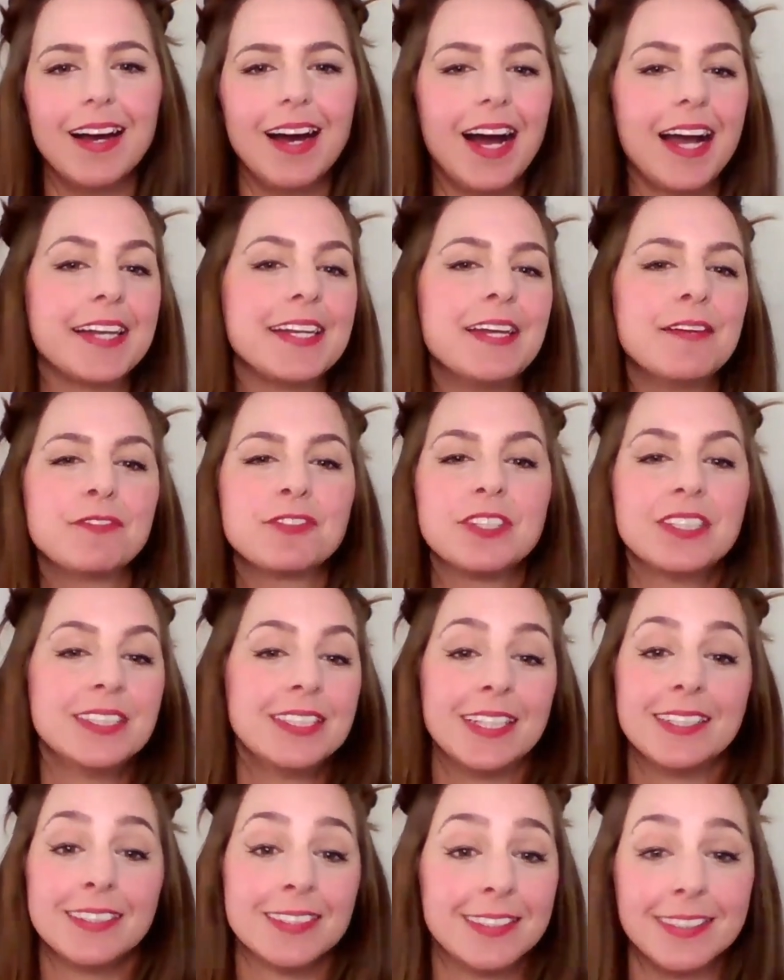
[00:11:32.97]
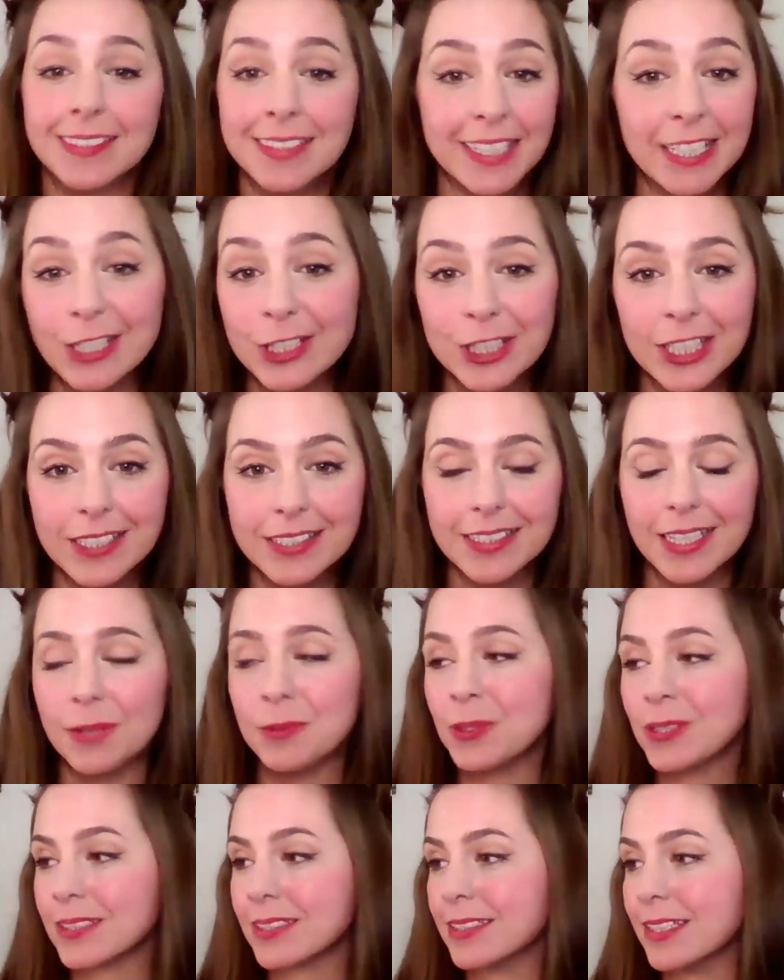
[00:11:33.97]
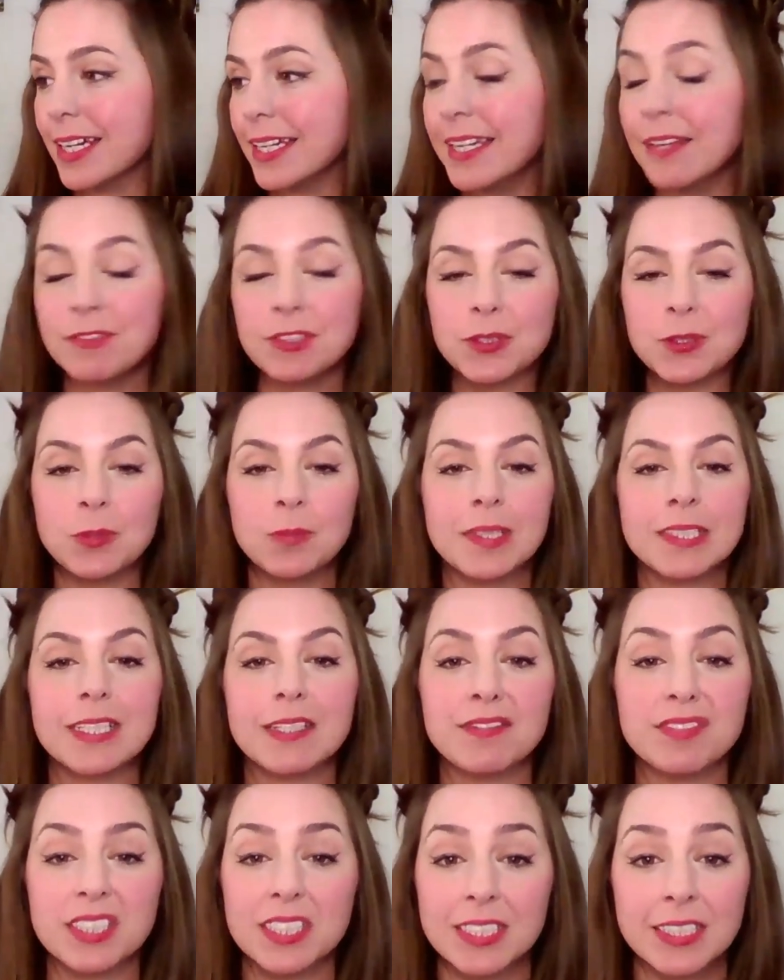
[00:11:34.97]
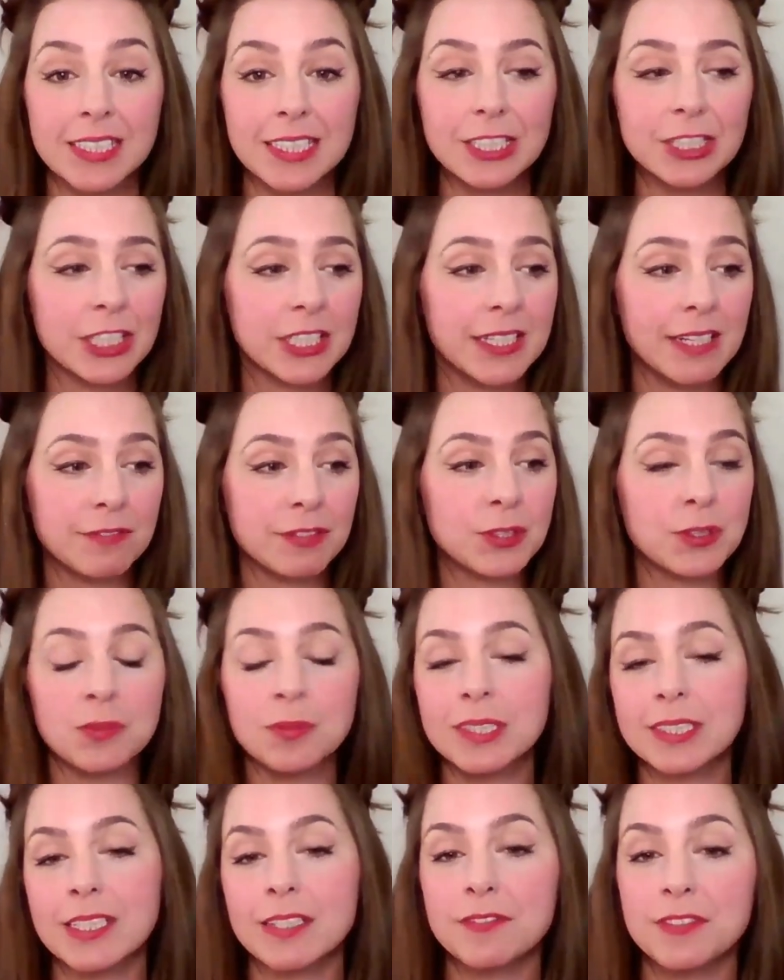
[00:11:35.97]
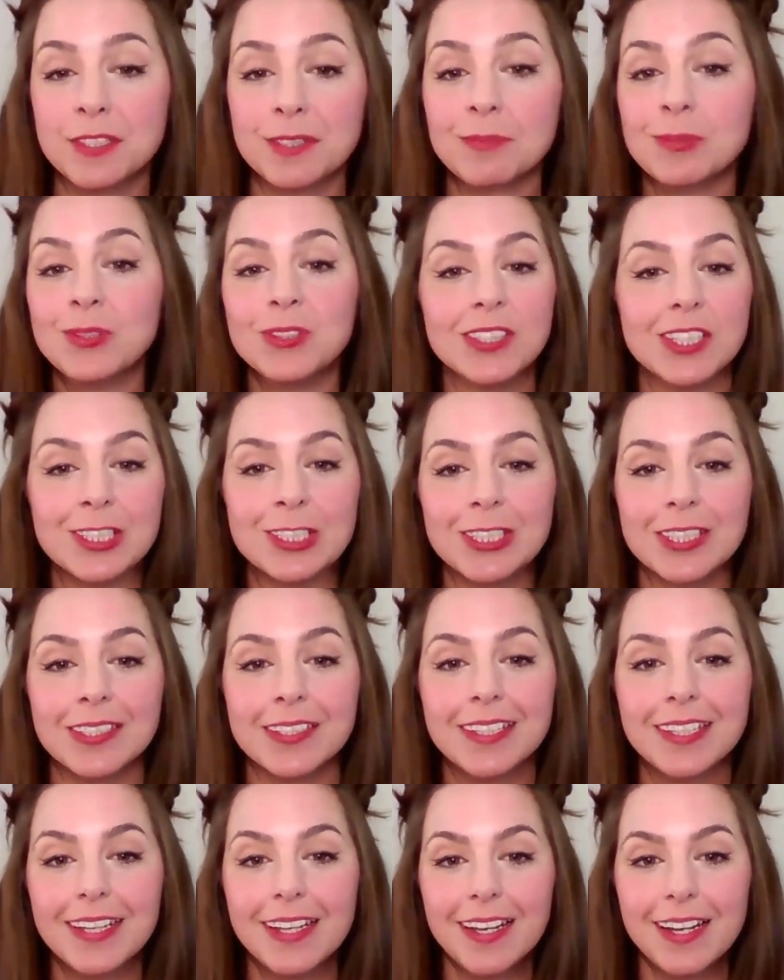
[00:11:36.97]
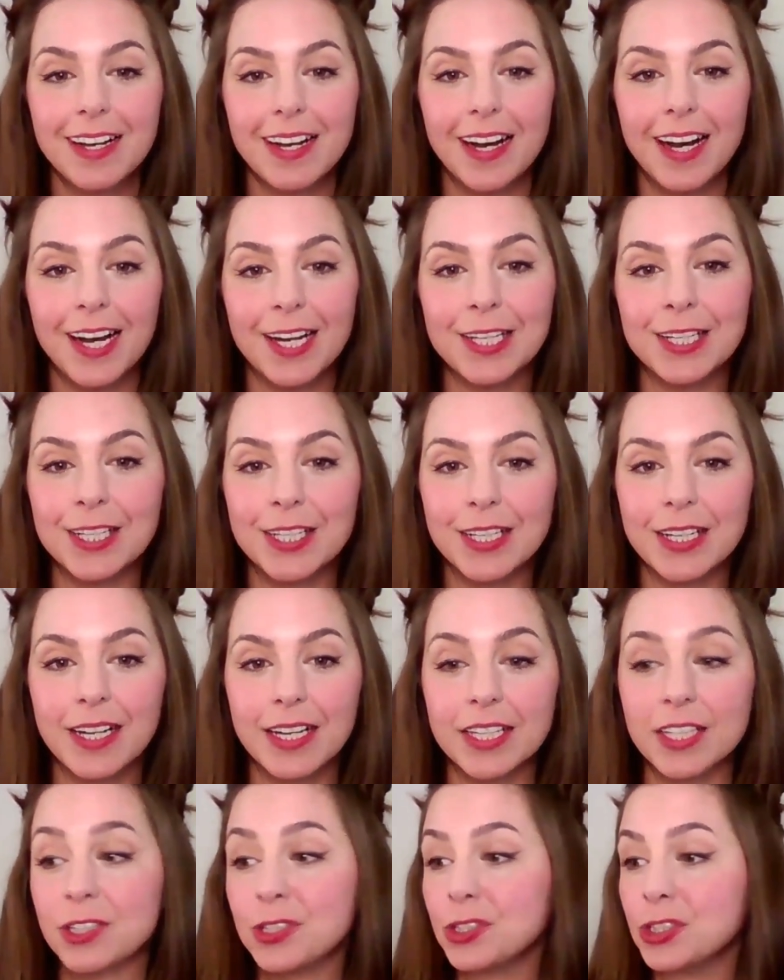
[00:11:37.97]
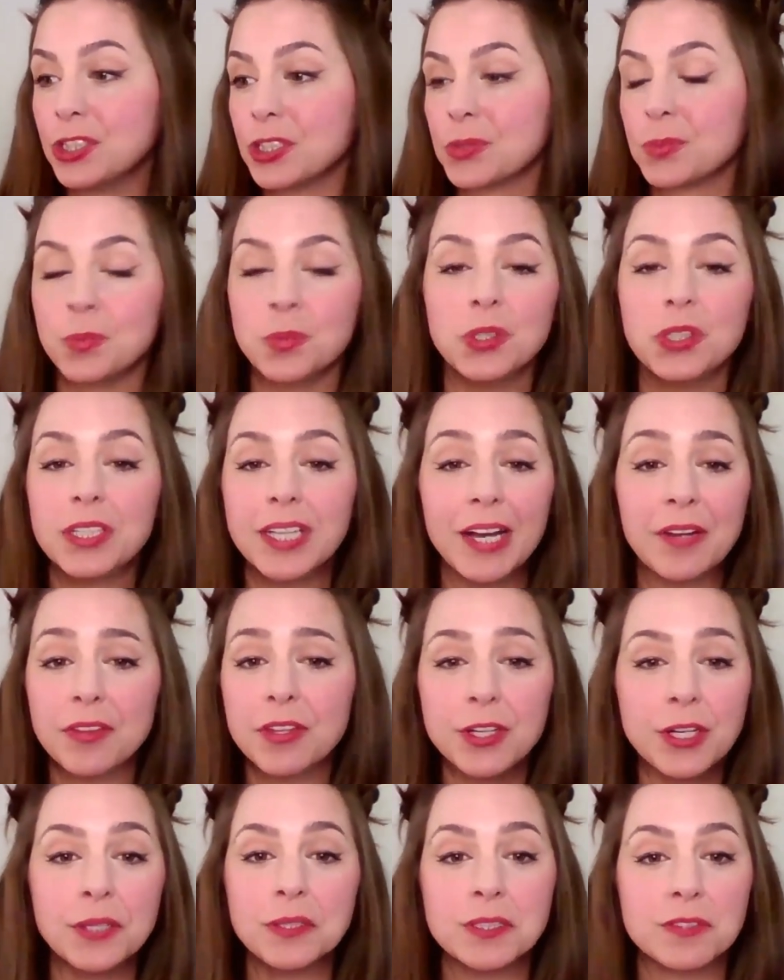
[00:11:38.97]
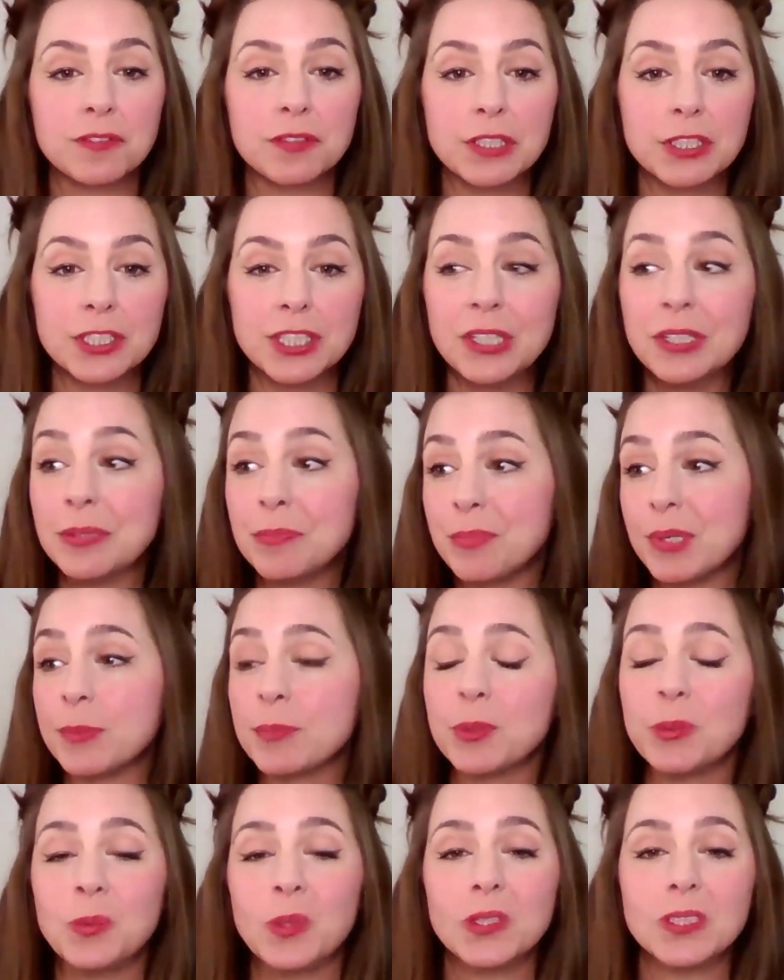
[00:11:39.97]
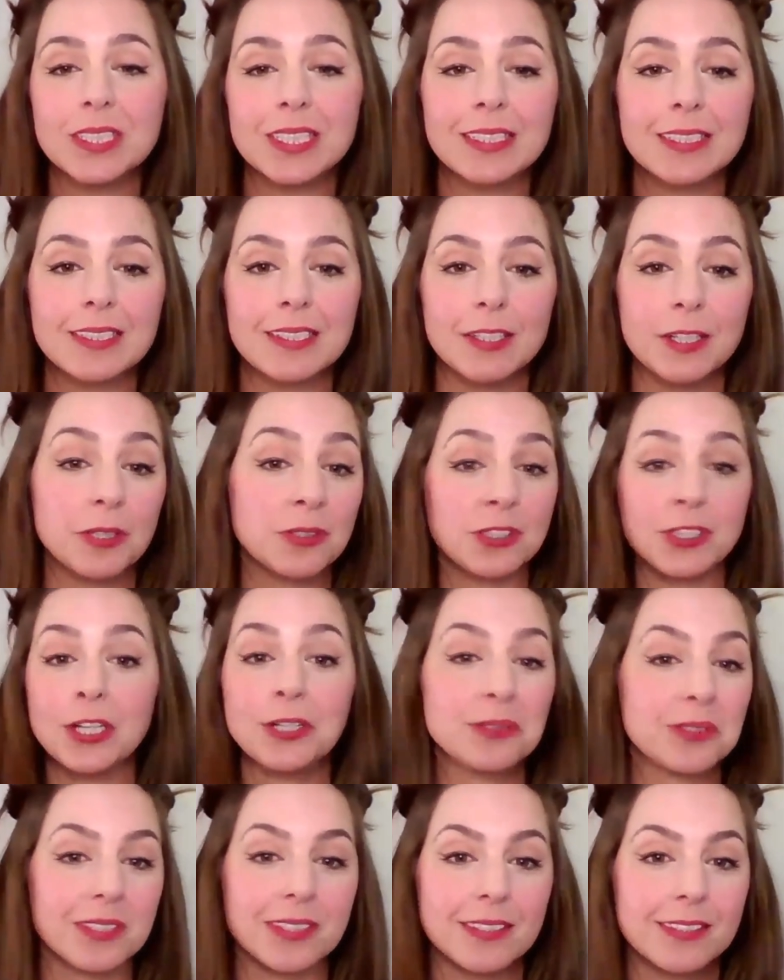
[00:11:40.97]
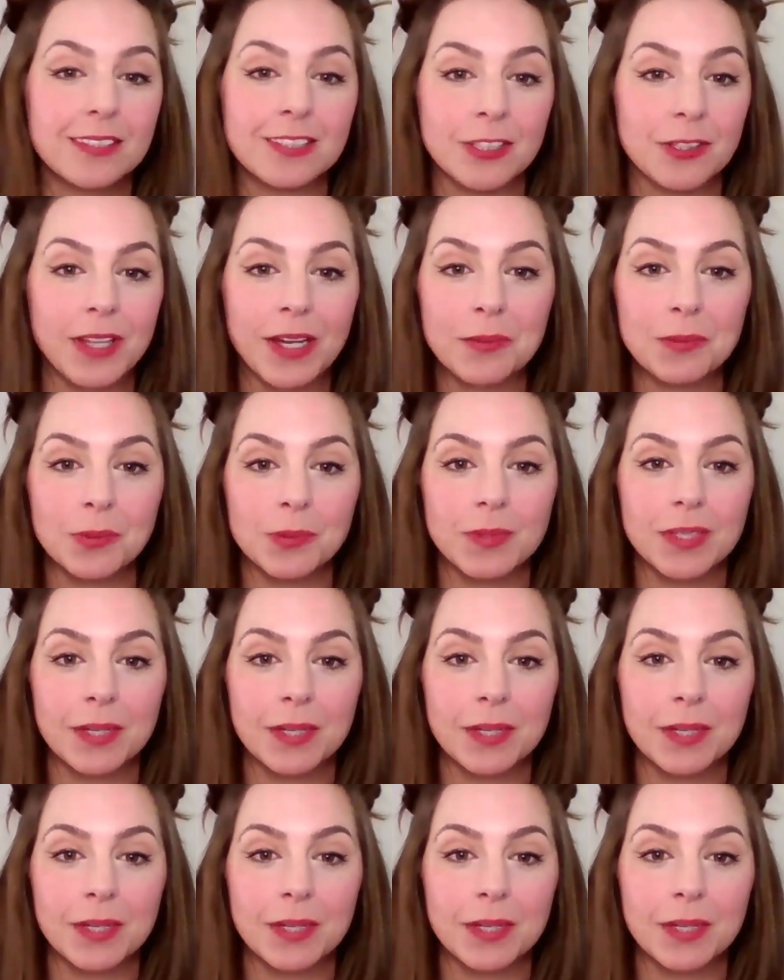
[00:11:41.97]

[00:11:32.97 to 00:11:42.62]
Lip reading: I never intended to teach it. I never saw myself as a teacher, never saw myself as a musician. I could just work out the notes for a tune and people wanted those notes. So that was